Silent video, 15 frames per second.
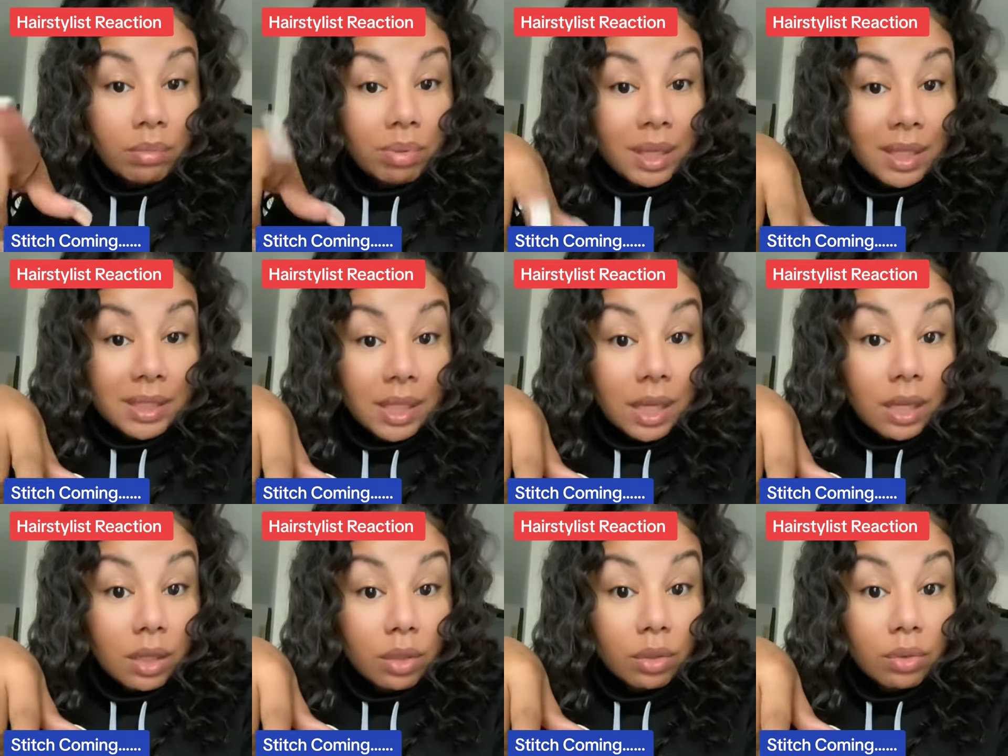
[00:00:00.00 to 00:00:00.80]

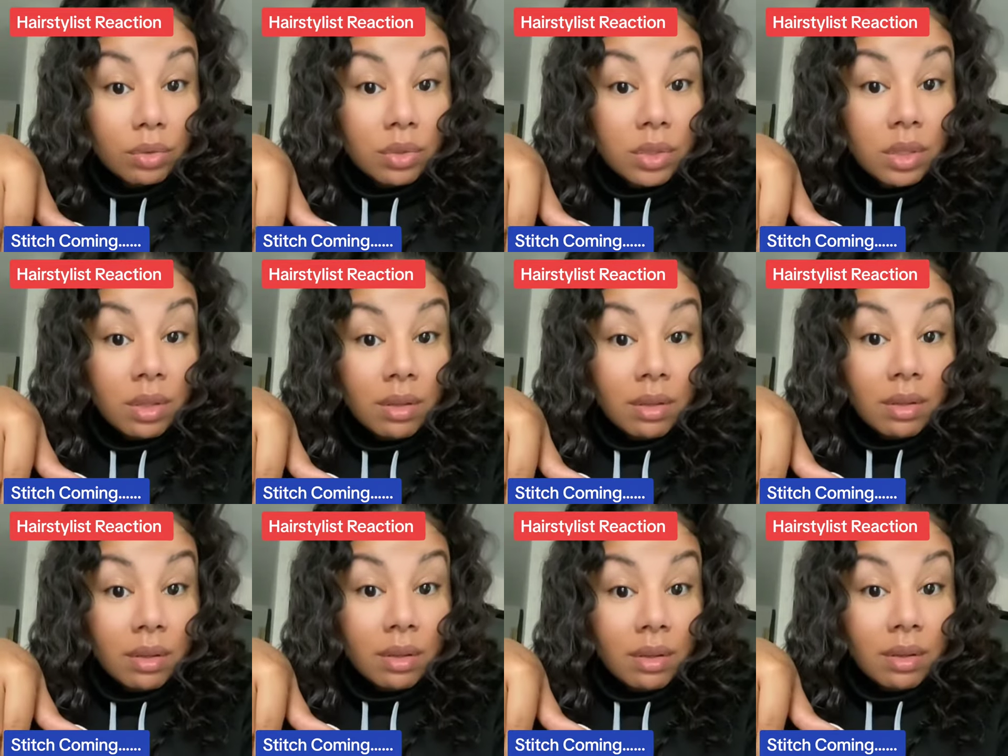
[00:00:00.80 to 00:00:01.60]
pigtails,
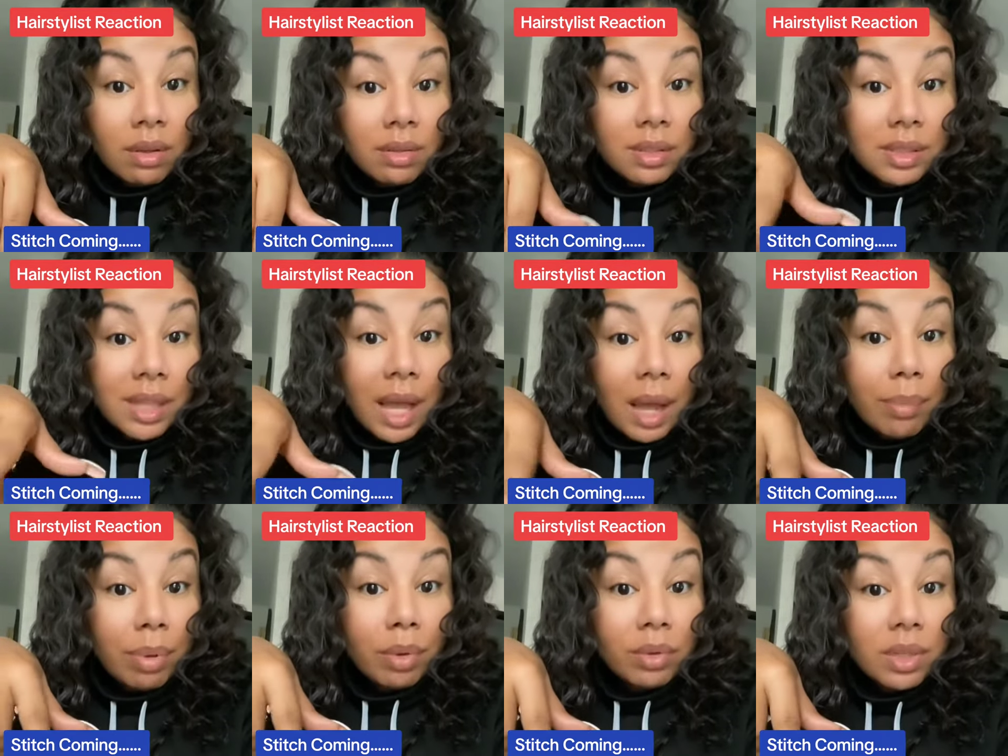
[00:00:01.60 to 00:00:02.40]

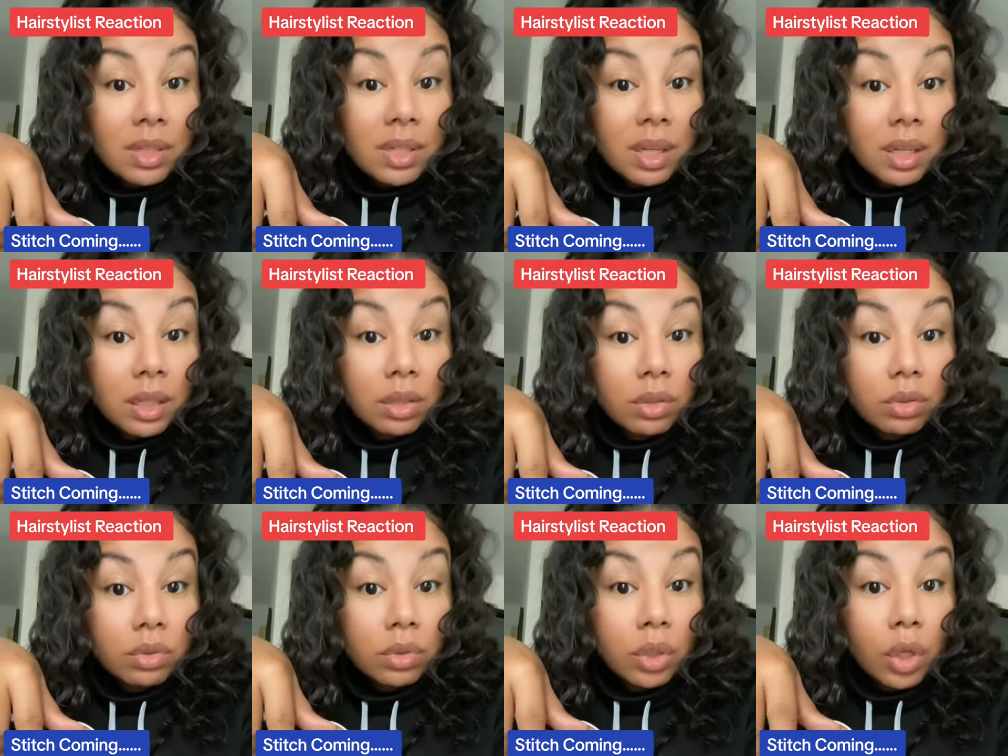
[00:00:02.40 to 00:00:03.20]
side
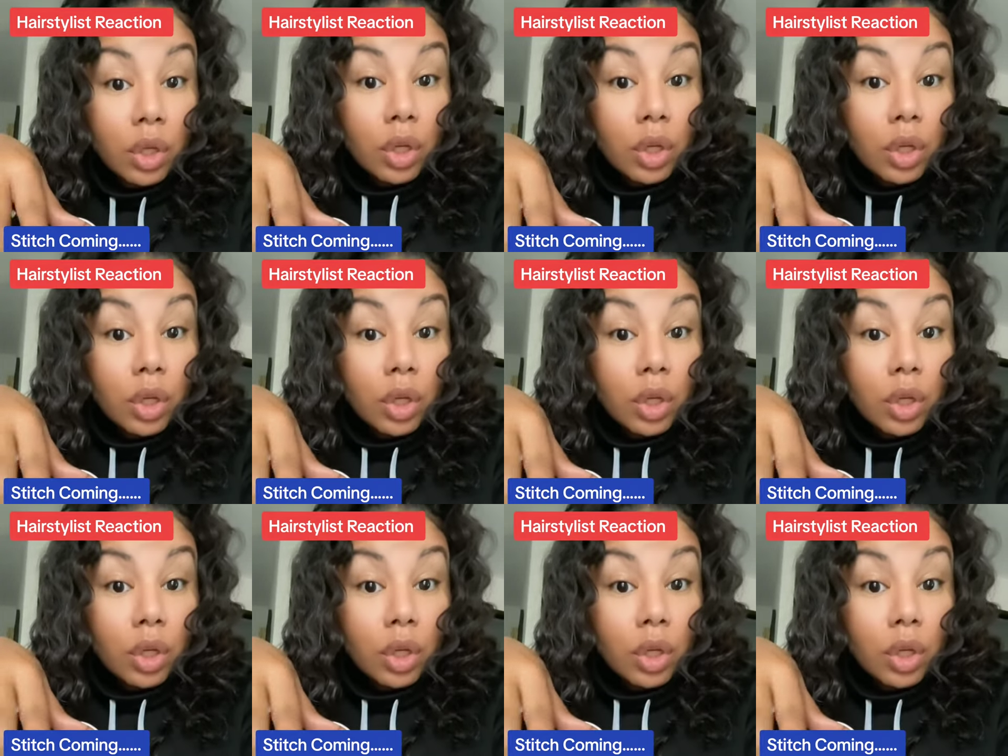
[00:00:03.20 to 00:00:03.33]
ponytails.